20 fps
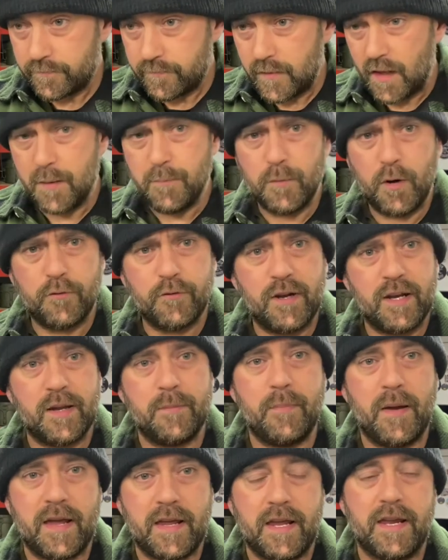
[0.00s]
I'm not really
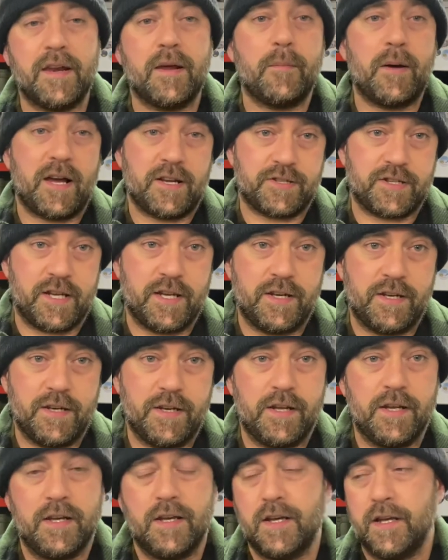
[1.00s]
begging, I'm asking.
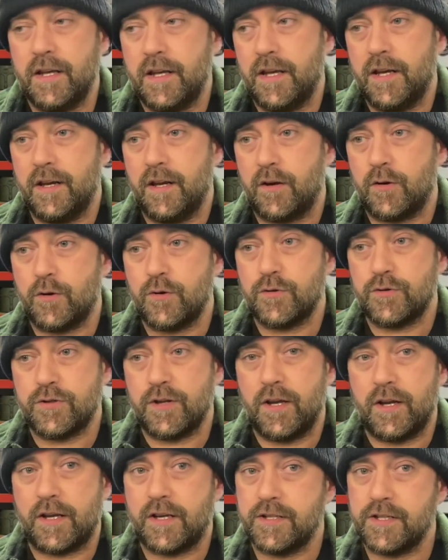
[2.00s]
You know, because
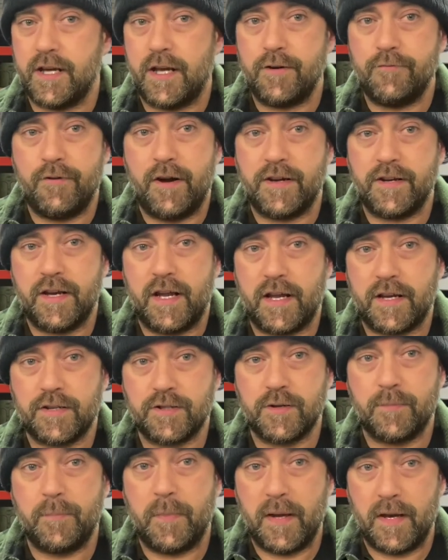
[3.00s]
like I say, Redneck's
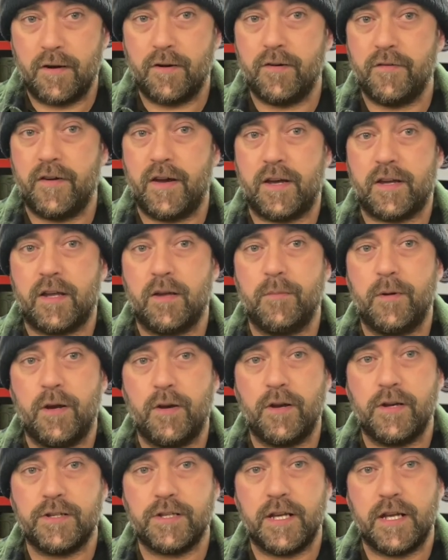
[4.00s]
a pillar of our
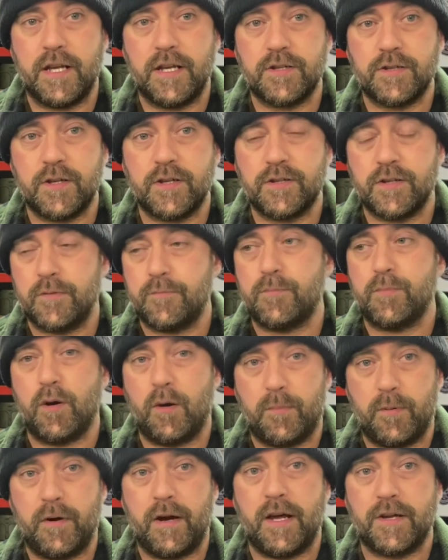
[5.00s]
community. He's, he's a
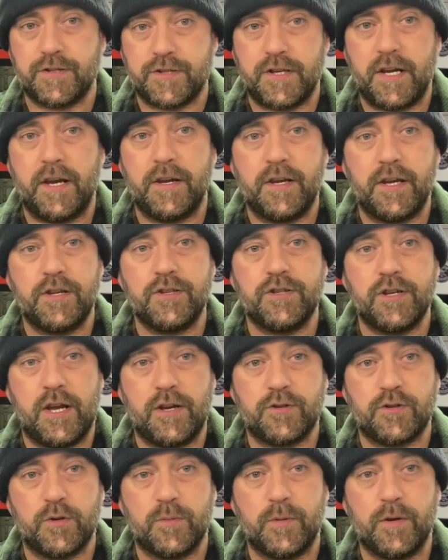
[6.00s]
proper outstanding
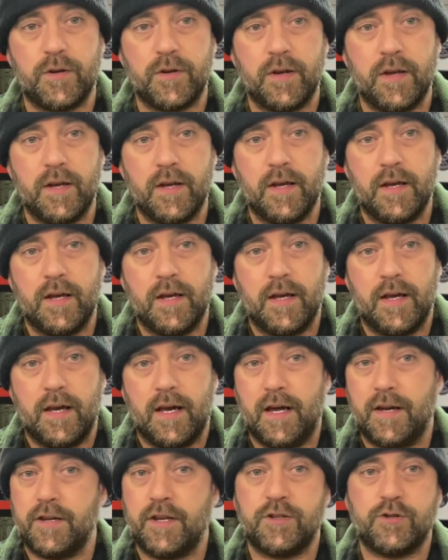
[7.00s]
gentleman.
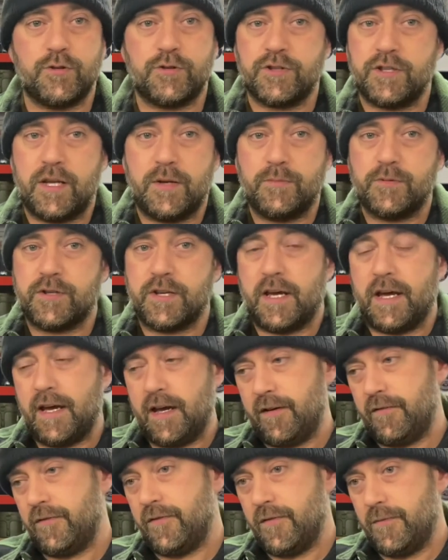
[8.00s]
And he just seems to
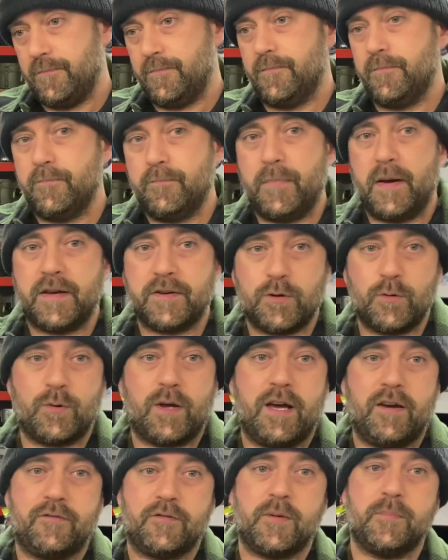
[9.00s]
have bad luck
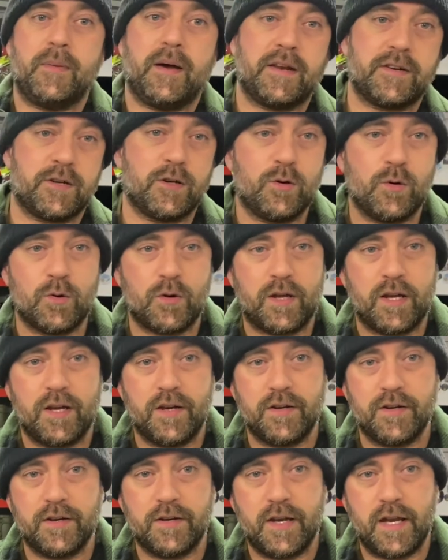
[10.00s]
after bad luck.
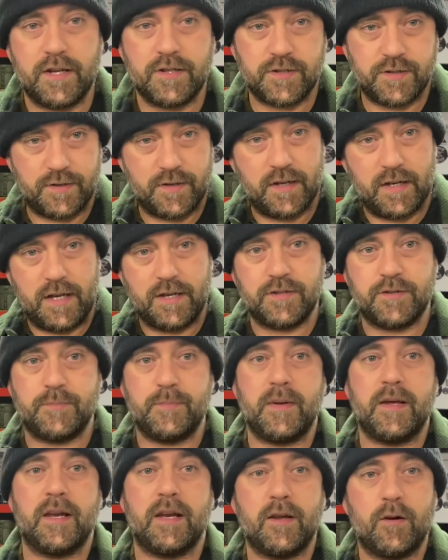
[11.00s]
And let's, let's
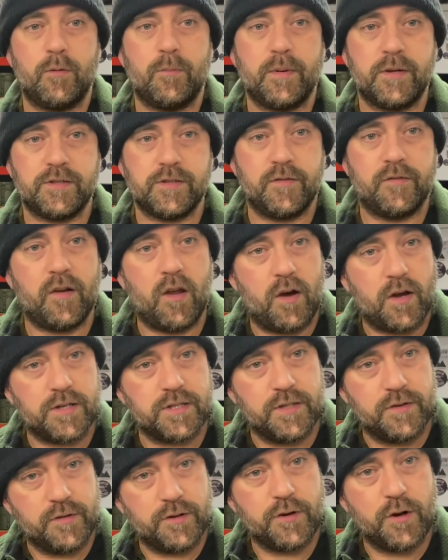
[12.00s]
be a little bit of light
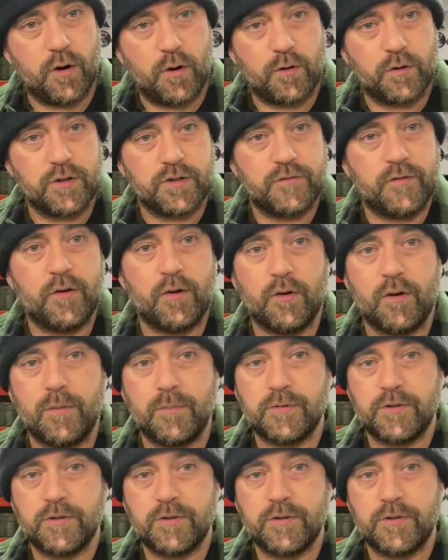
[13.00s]
in the darkness for him.